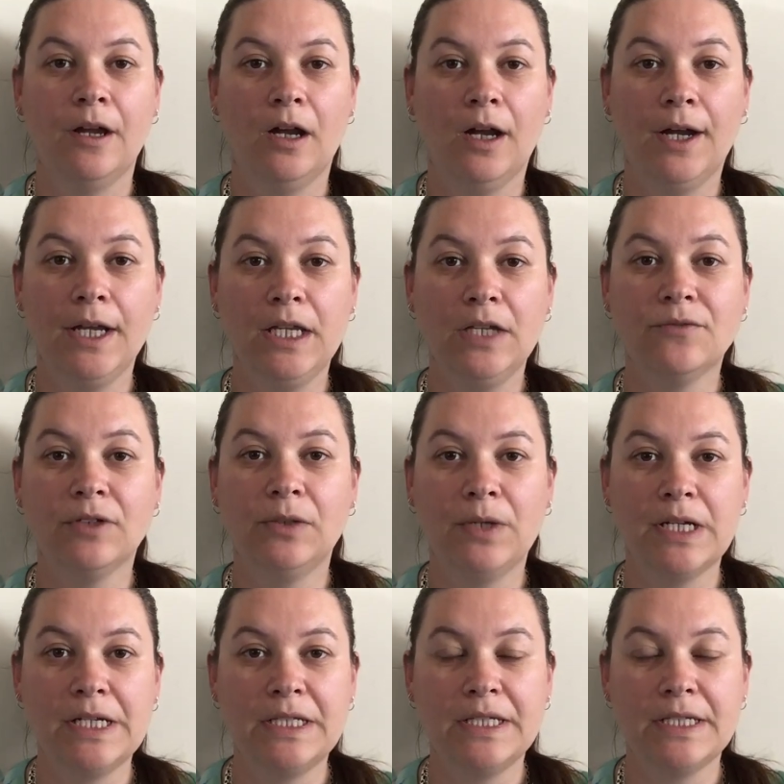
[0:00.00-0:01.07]
Hi
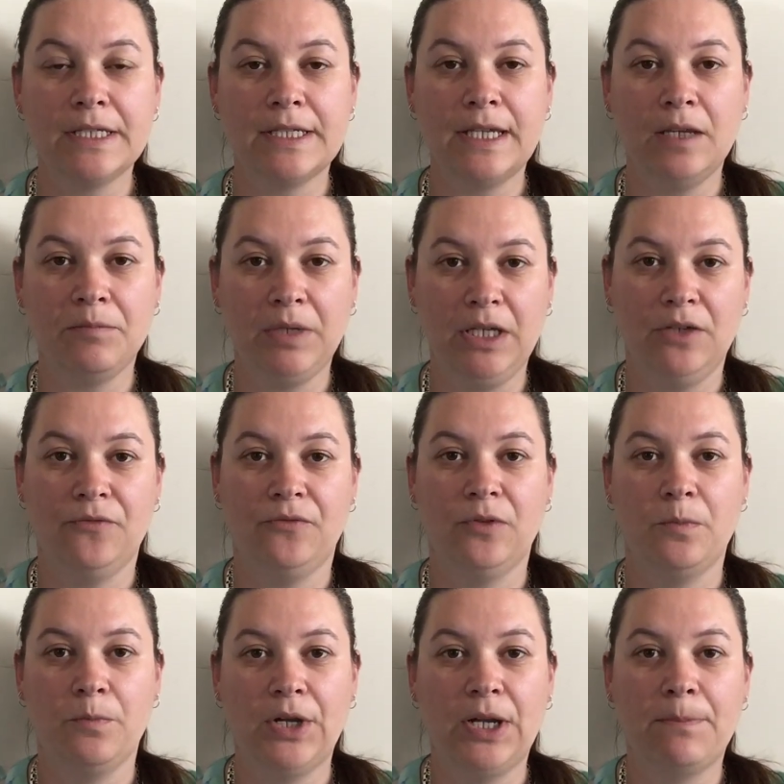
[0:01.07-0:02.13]
everyone, Sam here
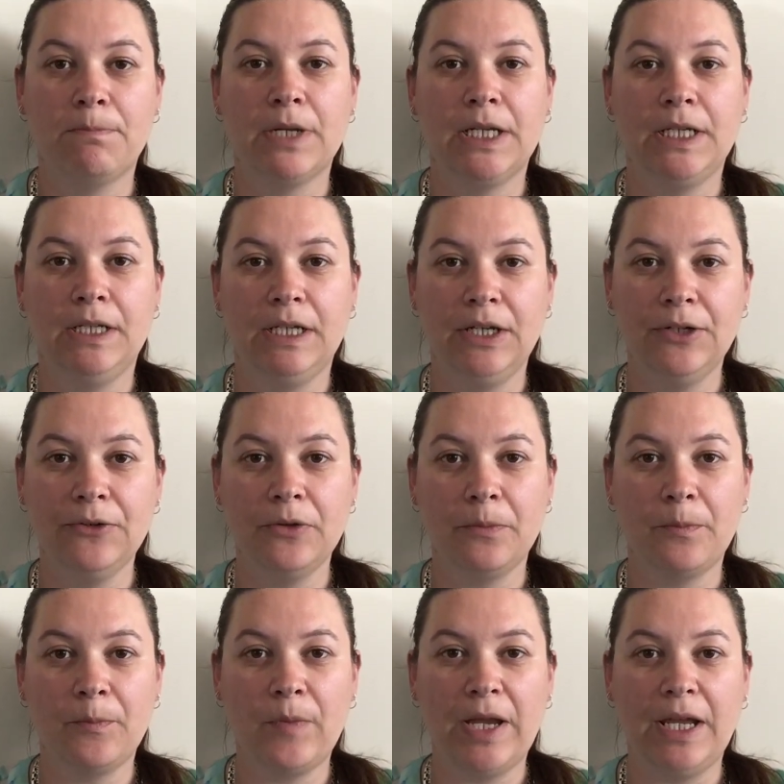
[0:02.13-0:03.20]
from Mind My Needle,
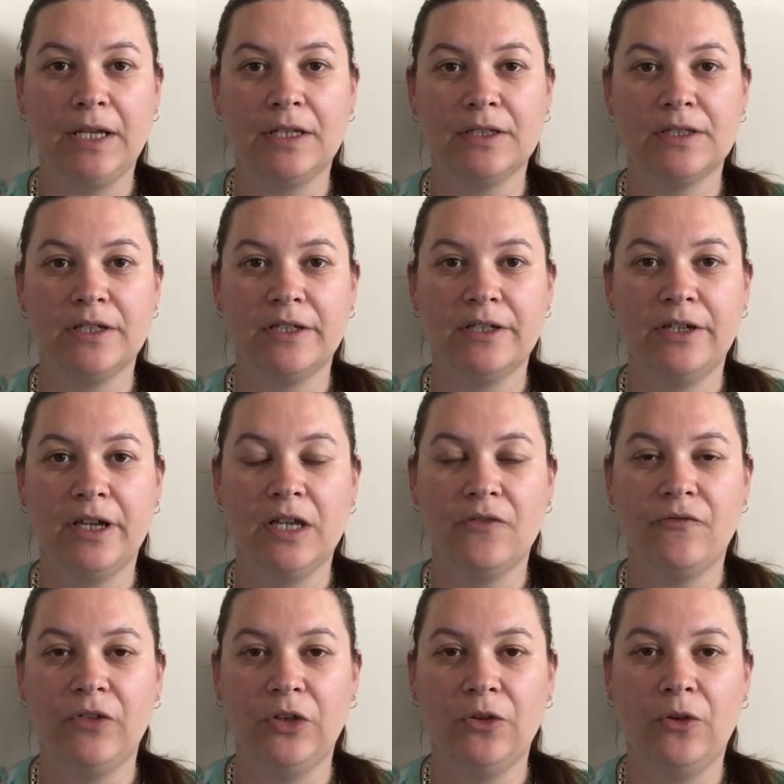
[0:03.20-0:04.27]
back to
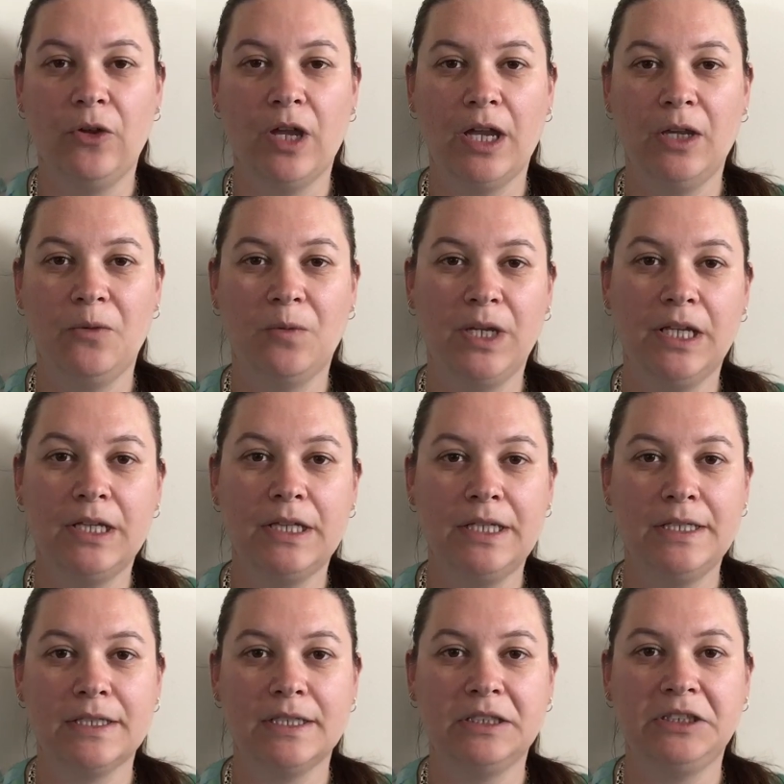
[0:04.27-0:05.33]
give you a weekly
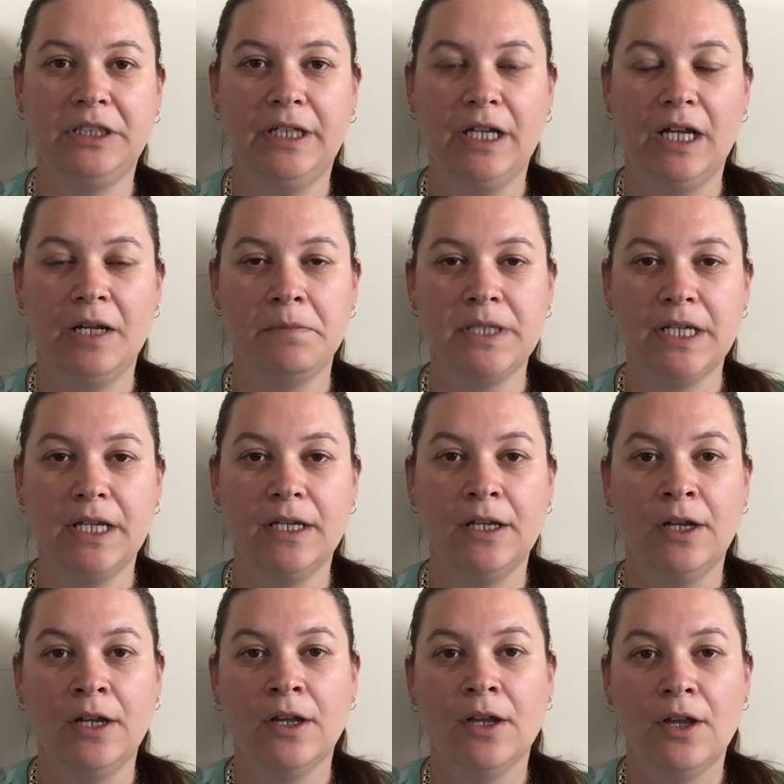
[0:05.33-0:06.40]
stitchy update.
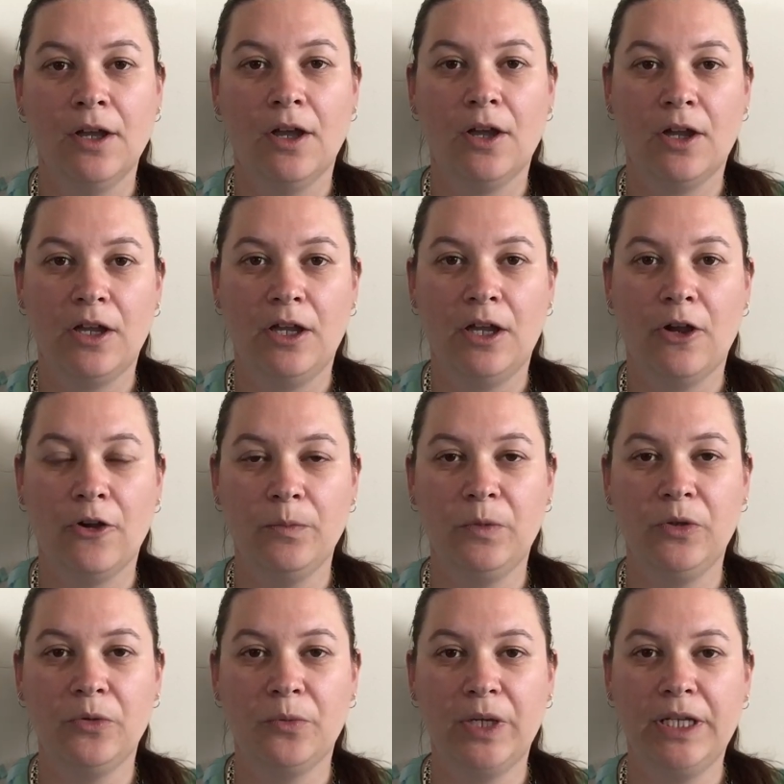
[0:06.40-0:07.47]
I hope
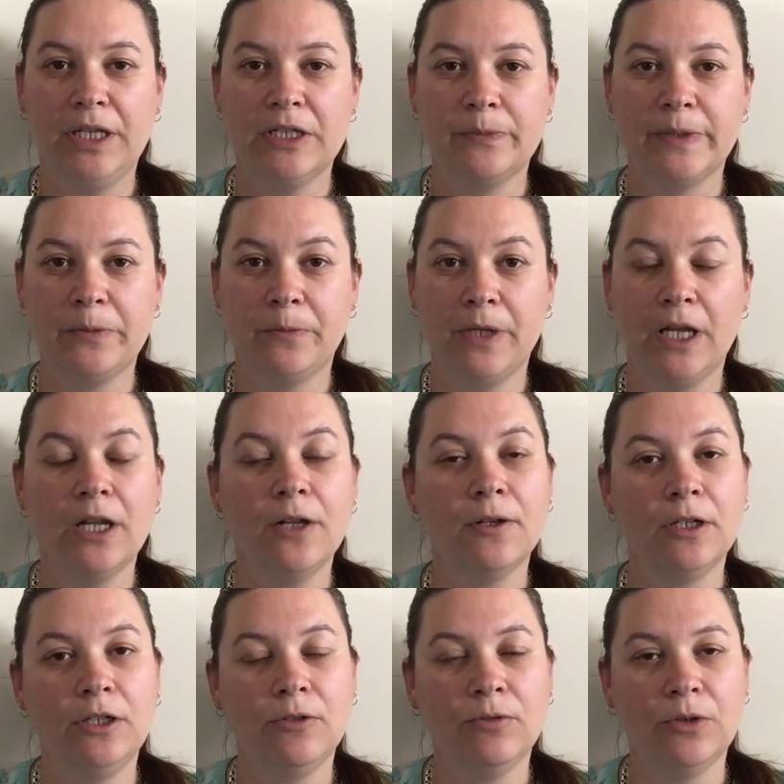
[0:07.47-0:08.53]
your week has been well
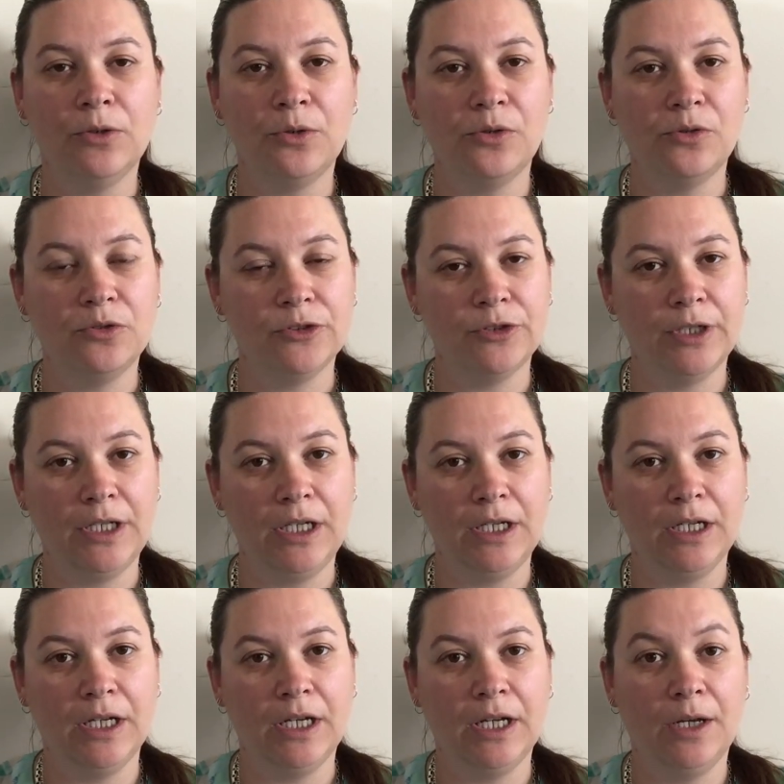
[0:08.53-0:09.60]
and you are all doing
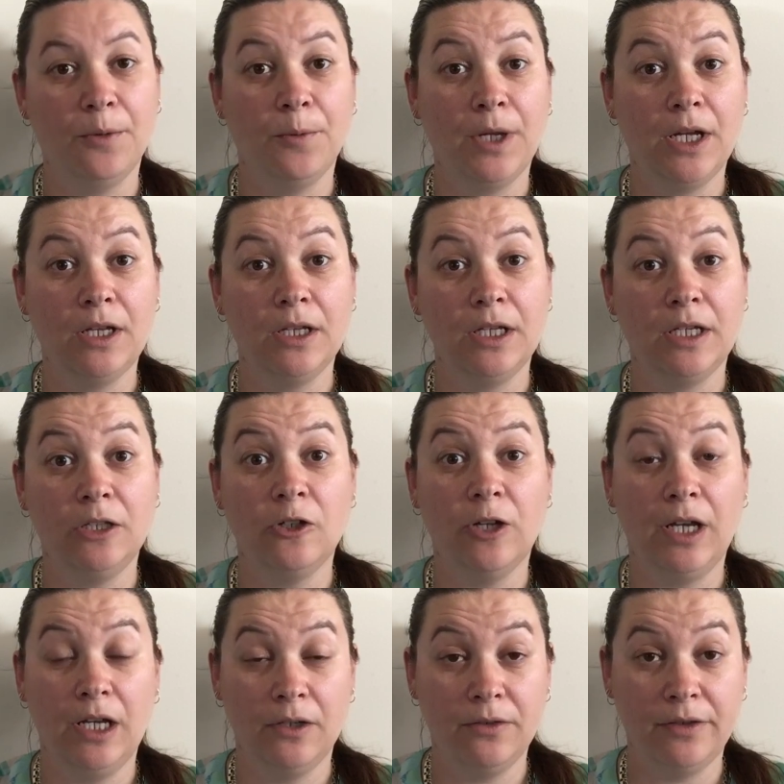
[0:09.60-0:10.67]
well and you're
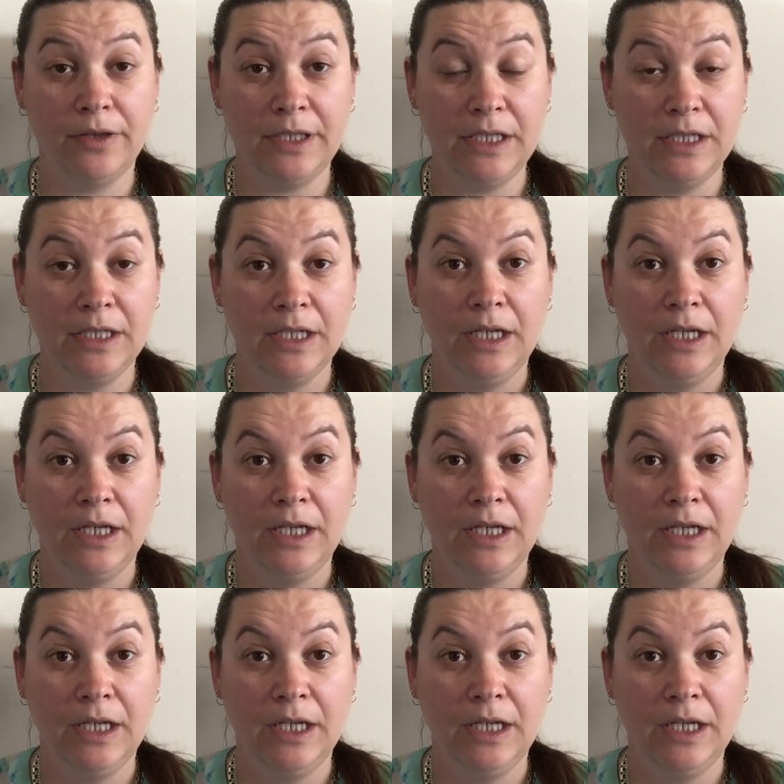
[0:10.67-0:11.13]
healthy.